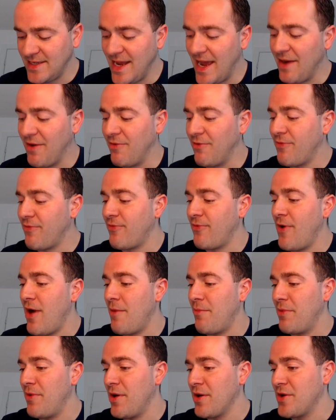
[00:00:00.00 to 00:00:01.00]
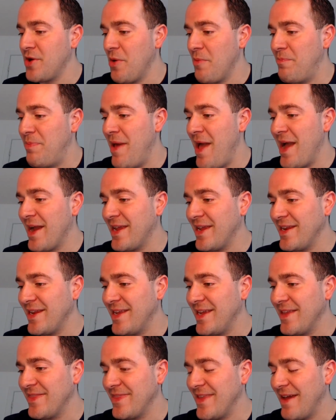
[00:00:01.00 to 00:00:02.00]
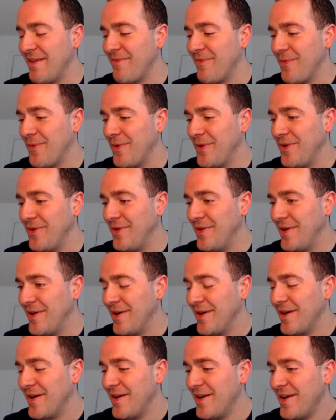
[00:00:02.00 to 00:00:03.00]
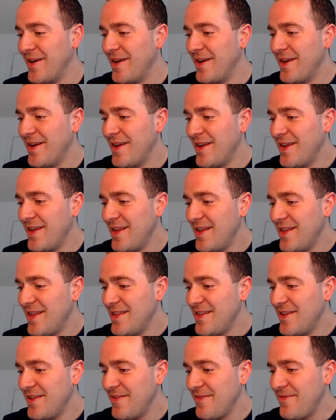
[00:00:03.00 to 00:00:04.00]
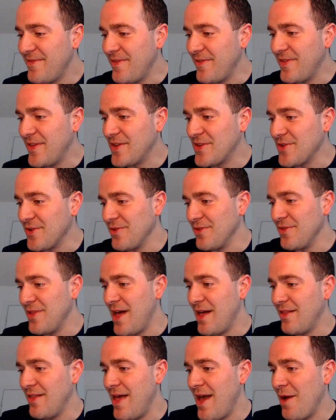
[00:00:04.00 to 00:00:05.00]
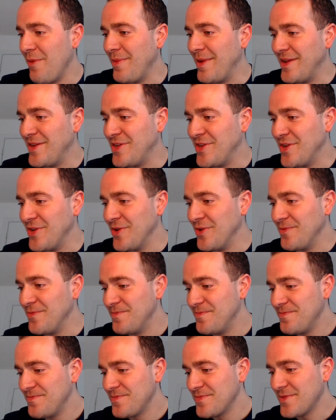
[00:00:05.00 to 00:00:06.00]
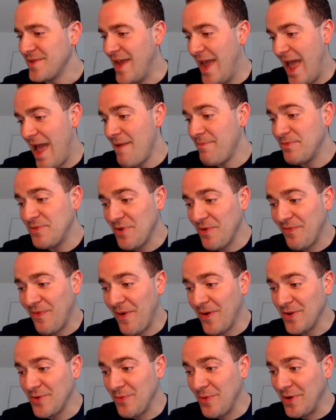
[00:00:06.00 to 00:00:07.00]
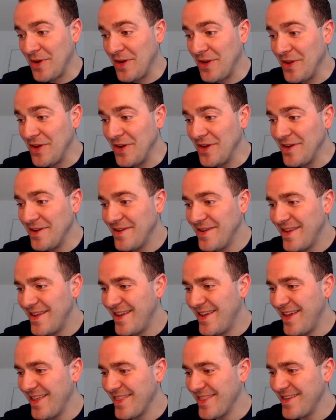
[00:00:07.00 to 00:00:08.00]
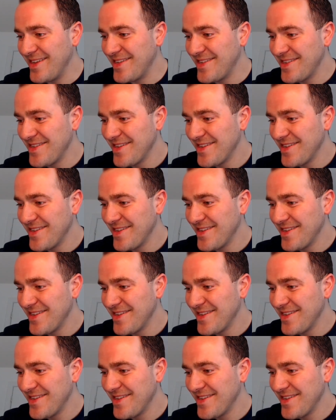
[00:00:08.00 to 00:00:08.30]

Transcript: on Fromber, I'll go back and get that for you here. If this will allow me to. App so far is working good. At least,